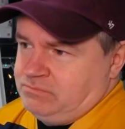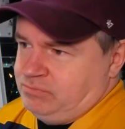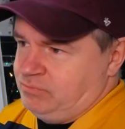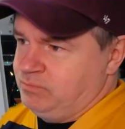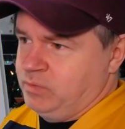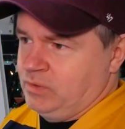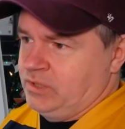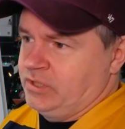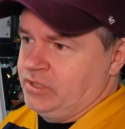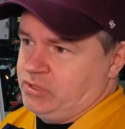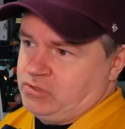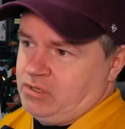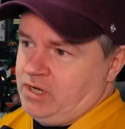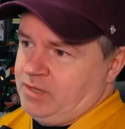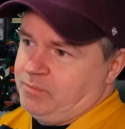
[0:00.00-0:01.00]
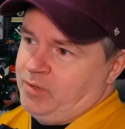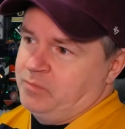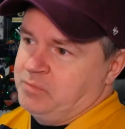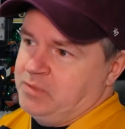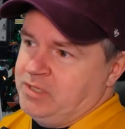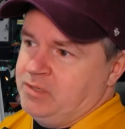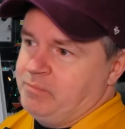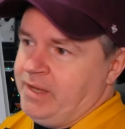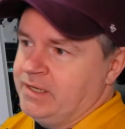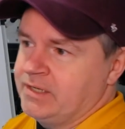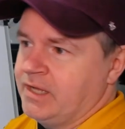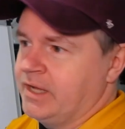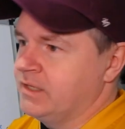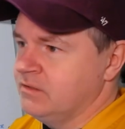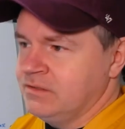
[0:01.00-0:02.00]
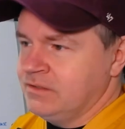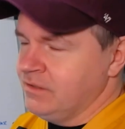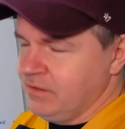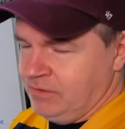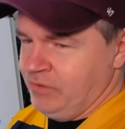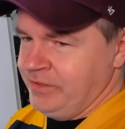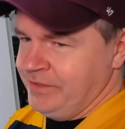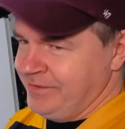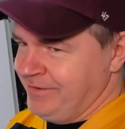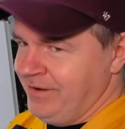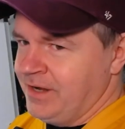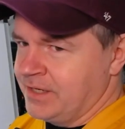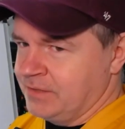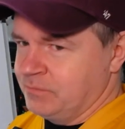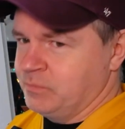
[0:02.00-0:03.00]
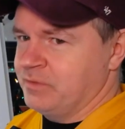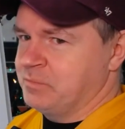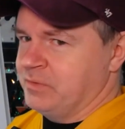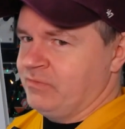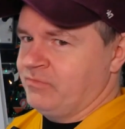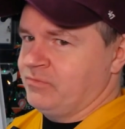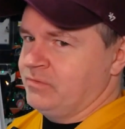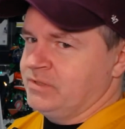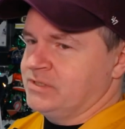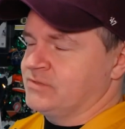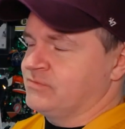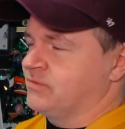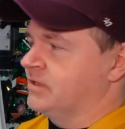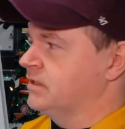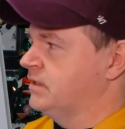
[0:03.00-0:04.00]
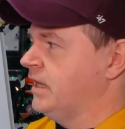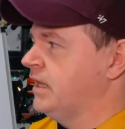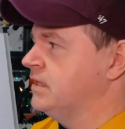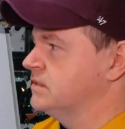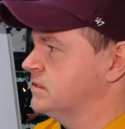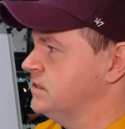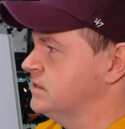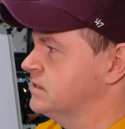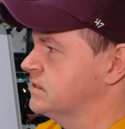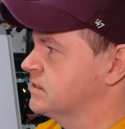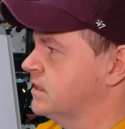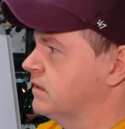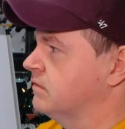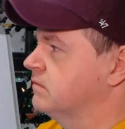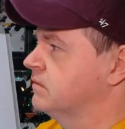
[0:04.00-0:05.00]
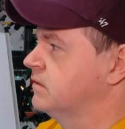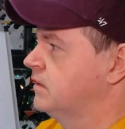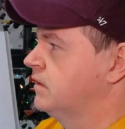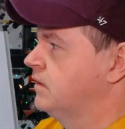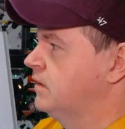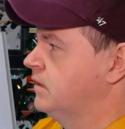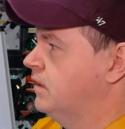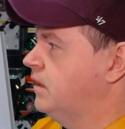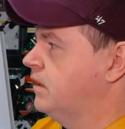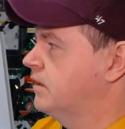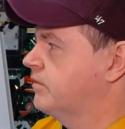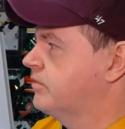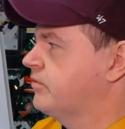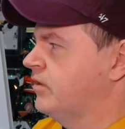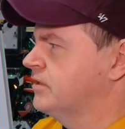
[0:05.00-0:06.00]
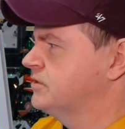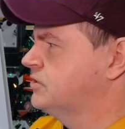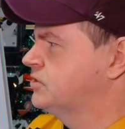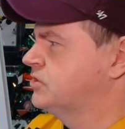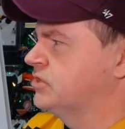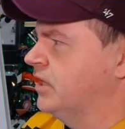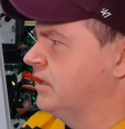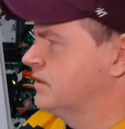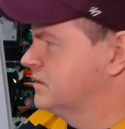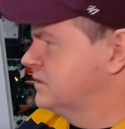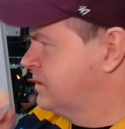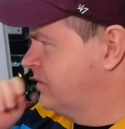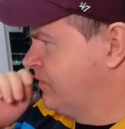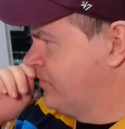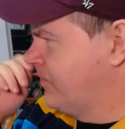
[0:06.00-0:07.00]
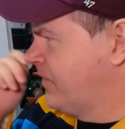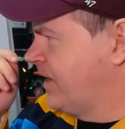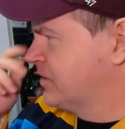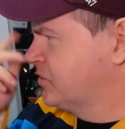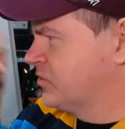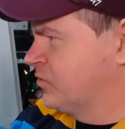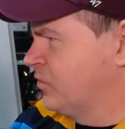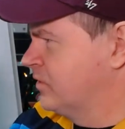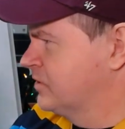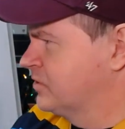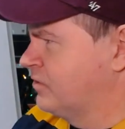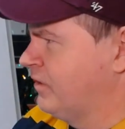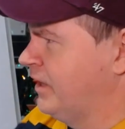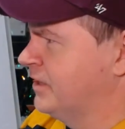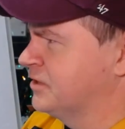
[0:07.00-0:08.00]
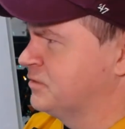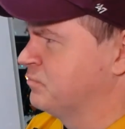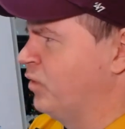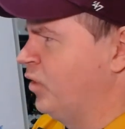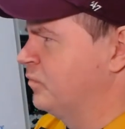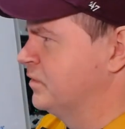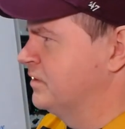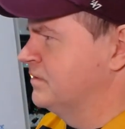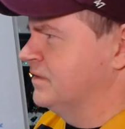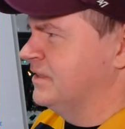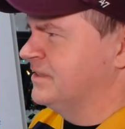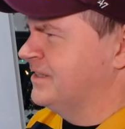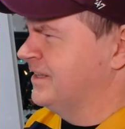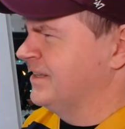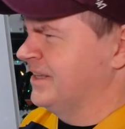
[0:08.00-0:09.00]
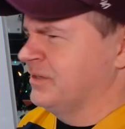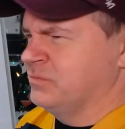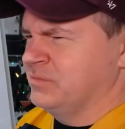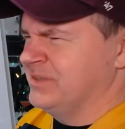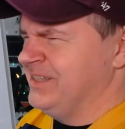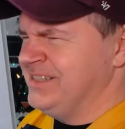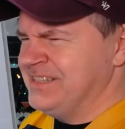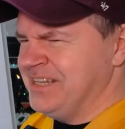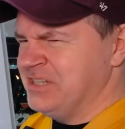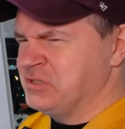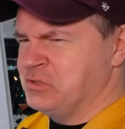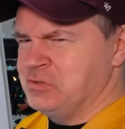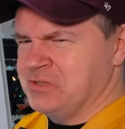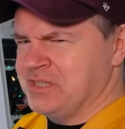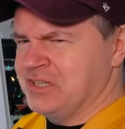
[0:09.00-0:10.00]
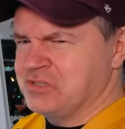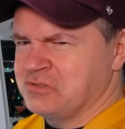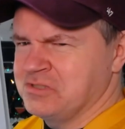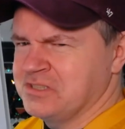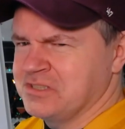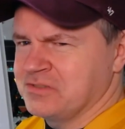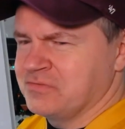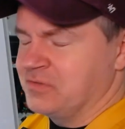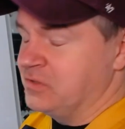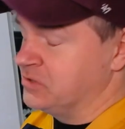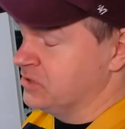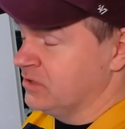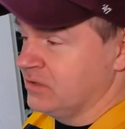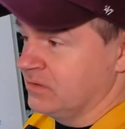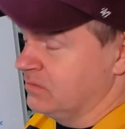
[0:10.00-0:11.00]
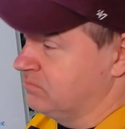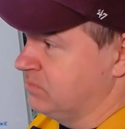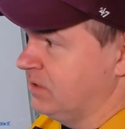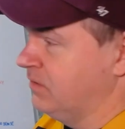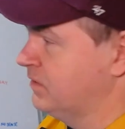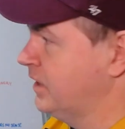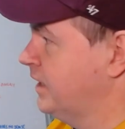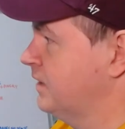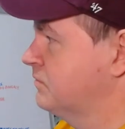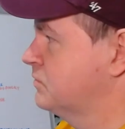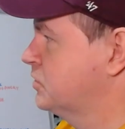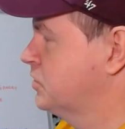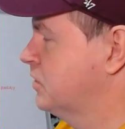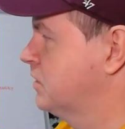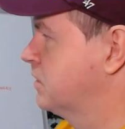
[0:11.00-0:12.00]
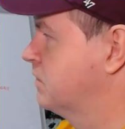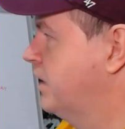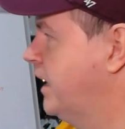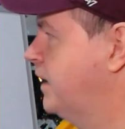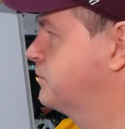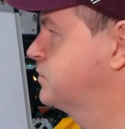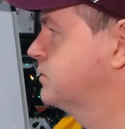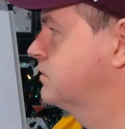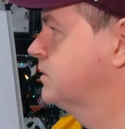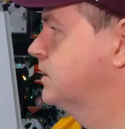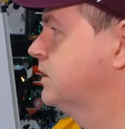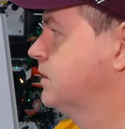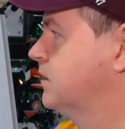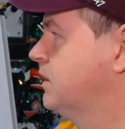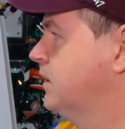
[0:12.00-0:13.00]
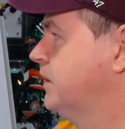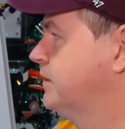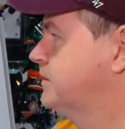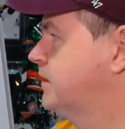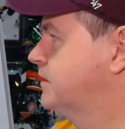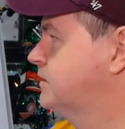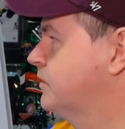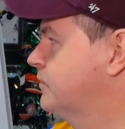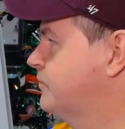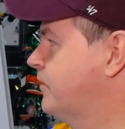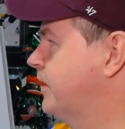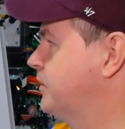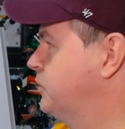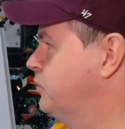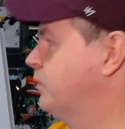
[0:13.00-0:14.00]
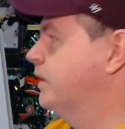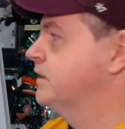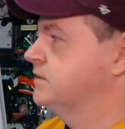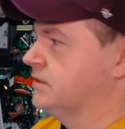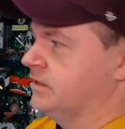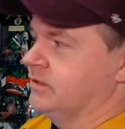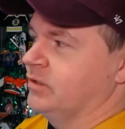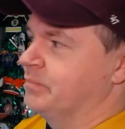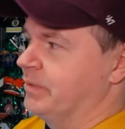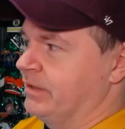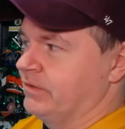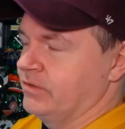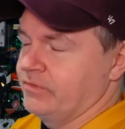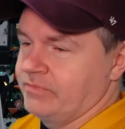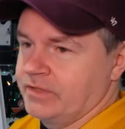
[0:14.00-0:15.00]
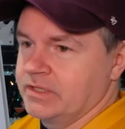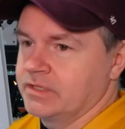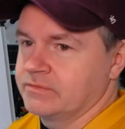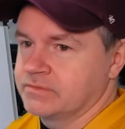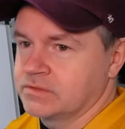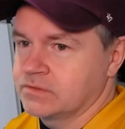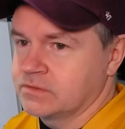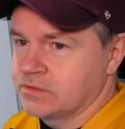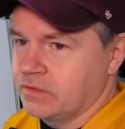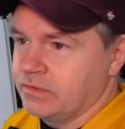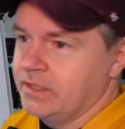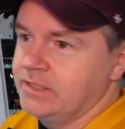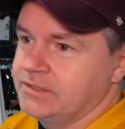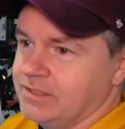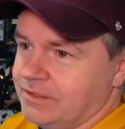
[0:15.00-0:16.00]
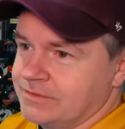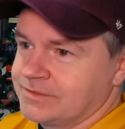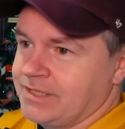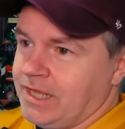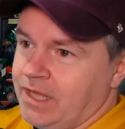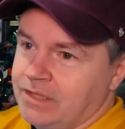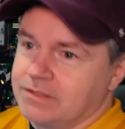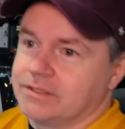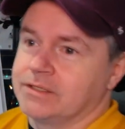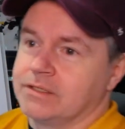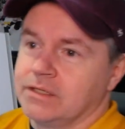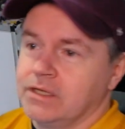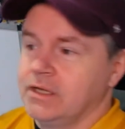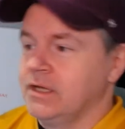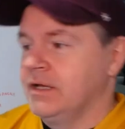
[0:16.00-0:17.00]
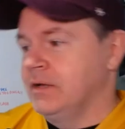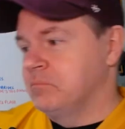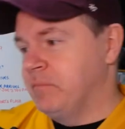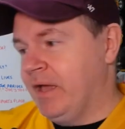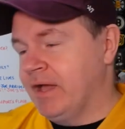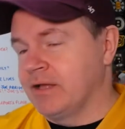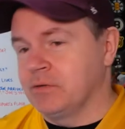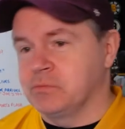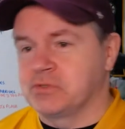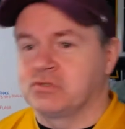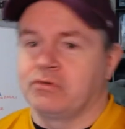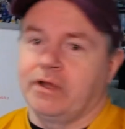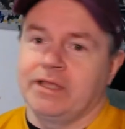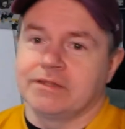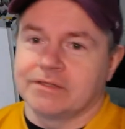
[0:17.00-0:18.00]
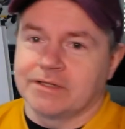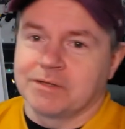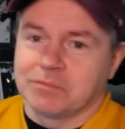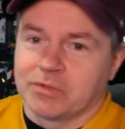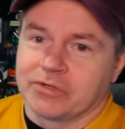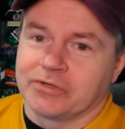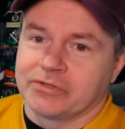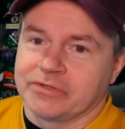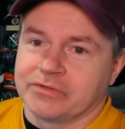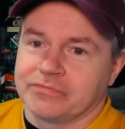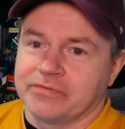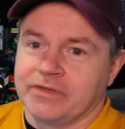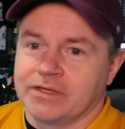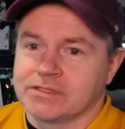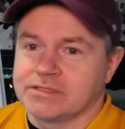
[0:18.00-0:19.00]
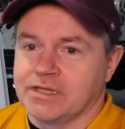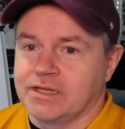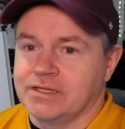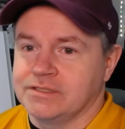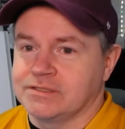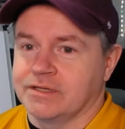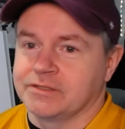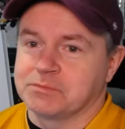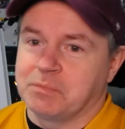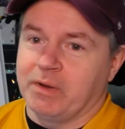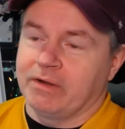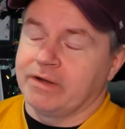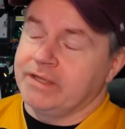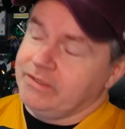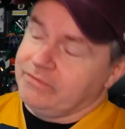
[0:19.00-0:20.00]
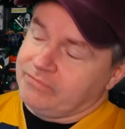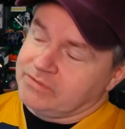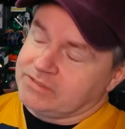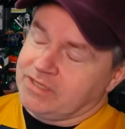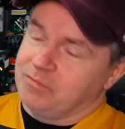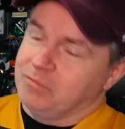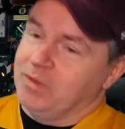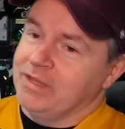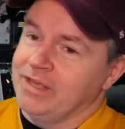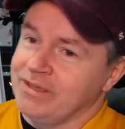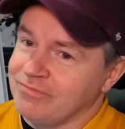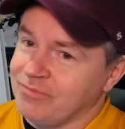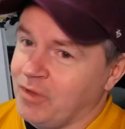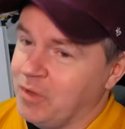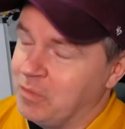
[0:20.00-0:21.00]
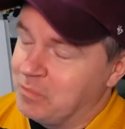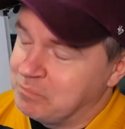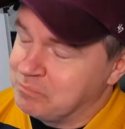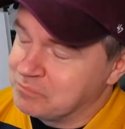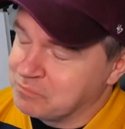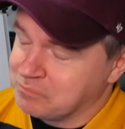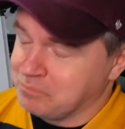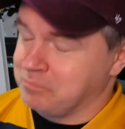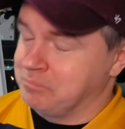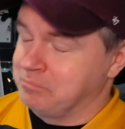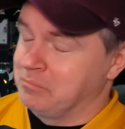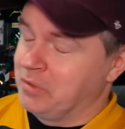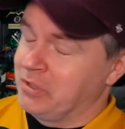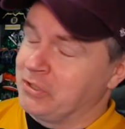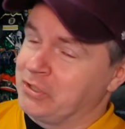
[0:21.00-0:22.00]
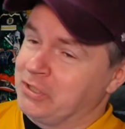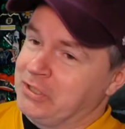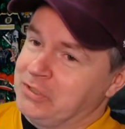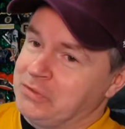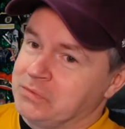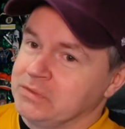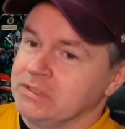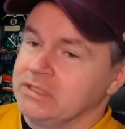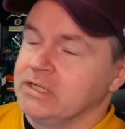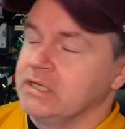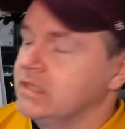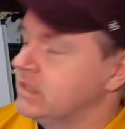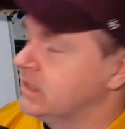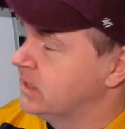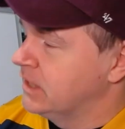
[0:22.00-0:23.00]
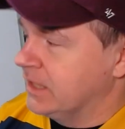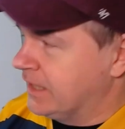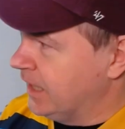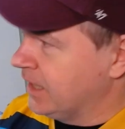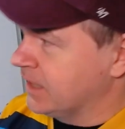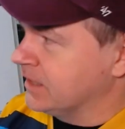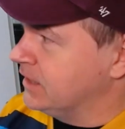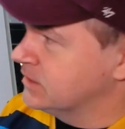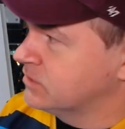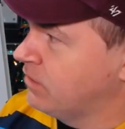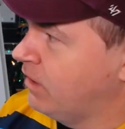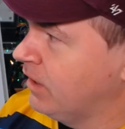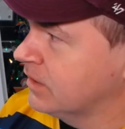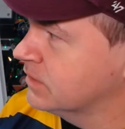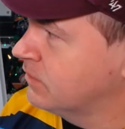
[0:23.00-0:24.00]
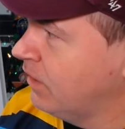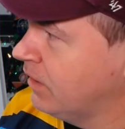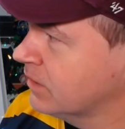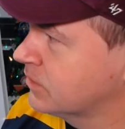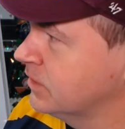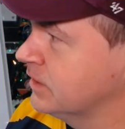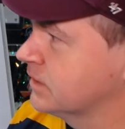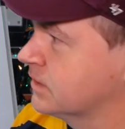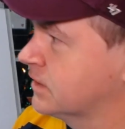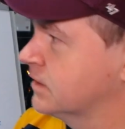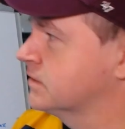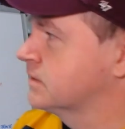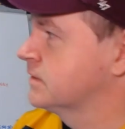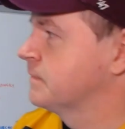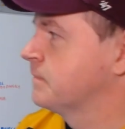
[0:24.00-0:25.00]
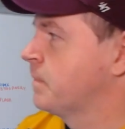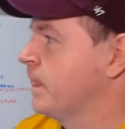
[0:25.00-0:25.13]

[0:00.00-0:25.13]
We're going to talk about it being a bad guy. No, you're not. We've been through this for 8 seasons now. Thawne's jealous that Flash stole his greatest moment. He said, like, did he say 2 centuries in the future? Okay, sure, absolutely. Says he'll find new ways to kill Barry if he lives. So he tells Caitlin, man, it was great that I murdered your fiance. And he tells Barry, if you save my life, I'll murder you. Again, he's not good at this.